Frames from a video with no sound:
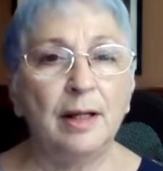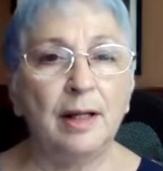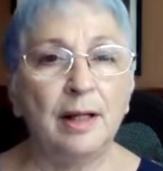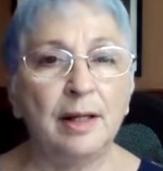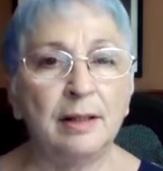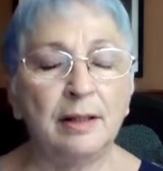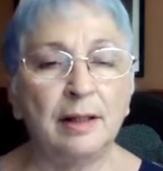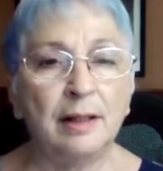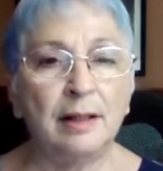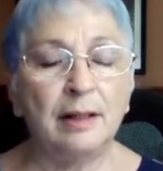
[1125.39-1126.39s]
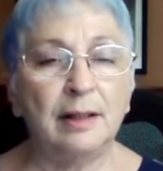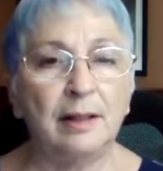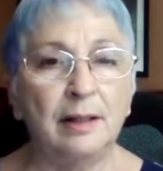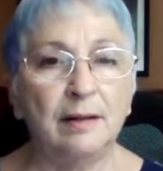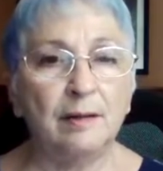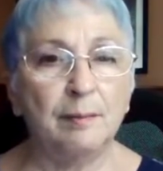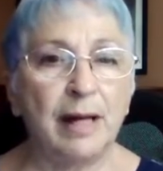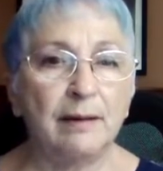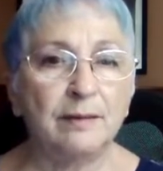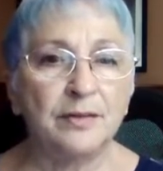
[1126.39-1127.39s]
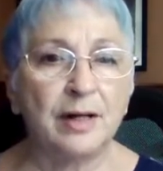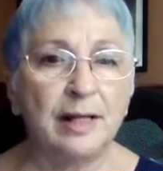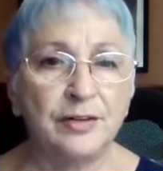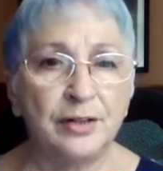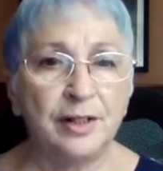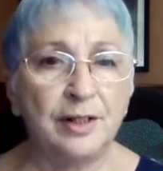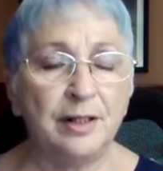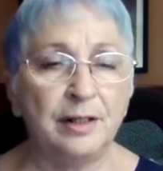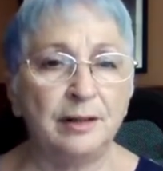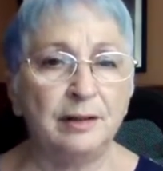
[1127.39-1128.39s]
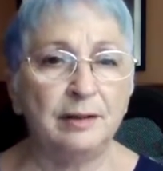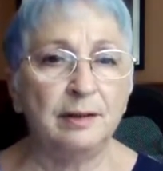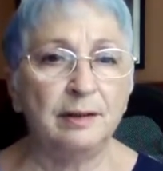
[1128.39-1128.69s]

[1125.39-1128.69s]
and hear about the tragedy in